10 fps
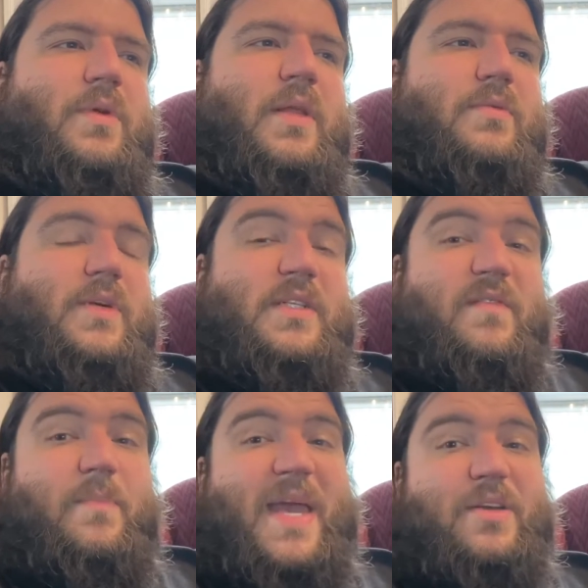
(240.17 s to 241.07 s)
and the risk
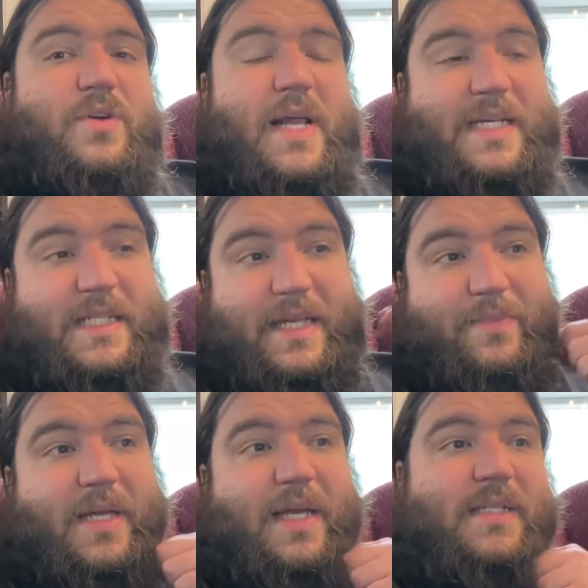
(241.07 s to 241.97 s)
of patronizing
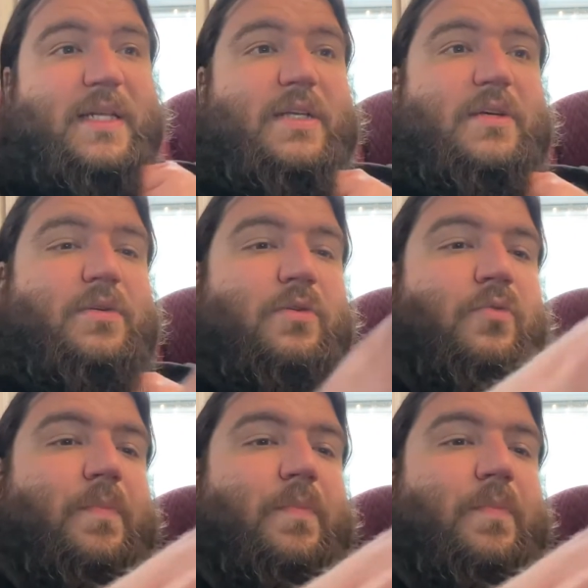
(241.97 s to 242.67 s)
them in case they do.